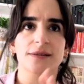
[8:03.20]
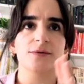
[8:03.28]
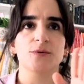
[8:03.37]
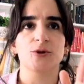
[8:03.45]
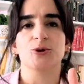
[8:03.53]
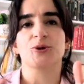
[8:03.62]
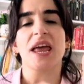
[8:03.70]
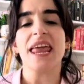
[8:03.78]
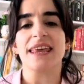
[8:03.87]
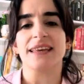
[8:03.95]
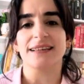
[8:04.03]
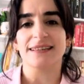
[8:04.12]
which
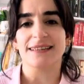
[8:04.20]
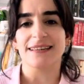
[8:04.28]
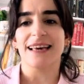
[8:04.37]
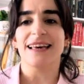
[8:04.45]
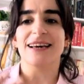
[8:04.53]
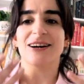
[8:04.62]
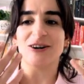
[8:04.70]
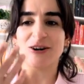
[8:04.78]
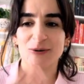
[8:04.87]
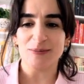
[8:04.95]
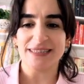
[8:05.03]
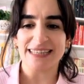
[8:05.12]
take
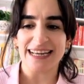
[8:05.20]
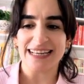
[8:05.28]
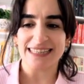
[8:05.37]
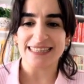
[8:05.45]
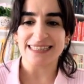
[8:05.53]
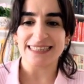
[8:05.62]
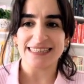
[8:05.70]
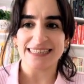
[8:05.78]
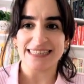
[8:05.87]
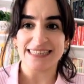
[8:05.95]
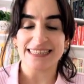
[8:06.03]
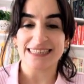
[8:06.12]
object
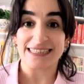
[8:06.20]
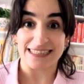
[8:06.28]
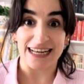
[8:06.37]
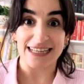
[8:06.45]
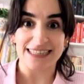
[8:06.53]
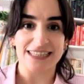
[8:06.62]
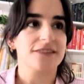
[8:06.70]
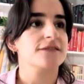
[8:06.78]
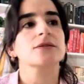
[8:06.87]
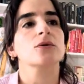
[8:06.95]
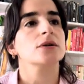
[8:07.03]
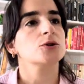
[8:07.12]
is transitive.
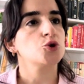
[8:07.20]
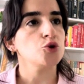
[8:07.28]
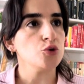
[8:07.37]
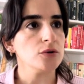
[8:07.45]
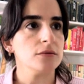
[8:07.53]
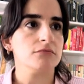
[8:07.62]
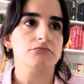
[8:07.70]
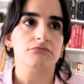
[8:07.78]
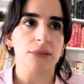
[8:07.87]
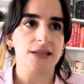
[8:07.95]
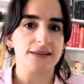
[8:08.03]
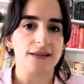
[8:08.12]
So chun
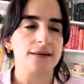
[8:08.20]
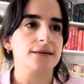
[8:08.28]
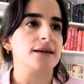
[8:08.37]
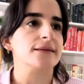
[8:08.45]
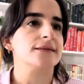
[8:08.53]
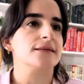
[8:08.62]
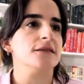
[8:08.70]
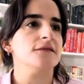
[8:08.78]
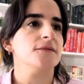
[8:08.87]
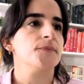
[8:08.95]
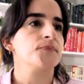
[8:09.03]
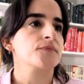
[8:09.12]
is intransitive,
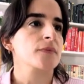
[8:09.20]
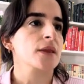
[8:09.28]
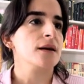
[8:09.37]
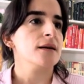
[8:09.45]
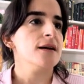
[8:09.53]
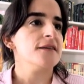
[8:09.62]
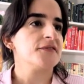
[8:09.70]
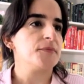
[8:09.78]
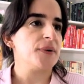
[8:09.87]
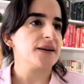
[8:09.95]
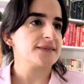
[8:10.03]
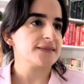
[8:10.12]
the
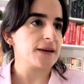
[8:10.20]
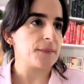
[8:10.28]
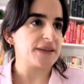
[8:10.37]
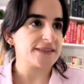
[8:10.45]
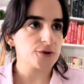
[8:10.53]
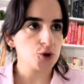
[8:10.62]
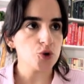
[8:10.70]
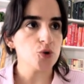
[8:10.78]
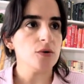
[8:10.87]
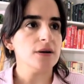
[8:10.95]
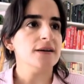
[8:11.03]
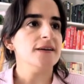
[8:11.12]
past stem is
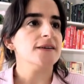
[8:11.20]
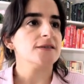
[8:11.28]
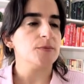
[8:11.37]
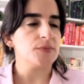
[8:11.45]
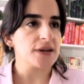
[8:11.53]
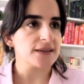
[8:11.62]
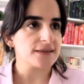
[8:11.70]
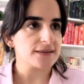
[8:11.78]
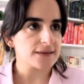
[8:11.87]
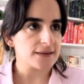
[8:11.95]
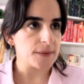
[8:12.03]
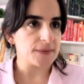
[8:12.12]
chu, the present
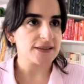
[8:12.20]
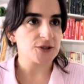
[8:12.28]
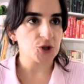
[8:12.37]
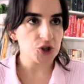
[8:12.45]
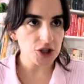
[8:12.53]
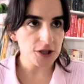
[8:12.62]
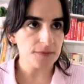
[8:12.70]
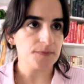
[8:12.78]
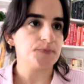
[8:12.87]
stem is chu.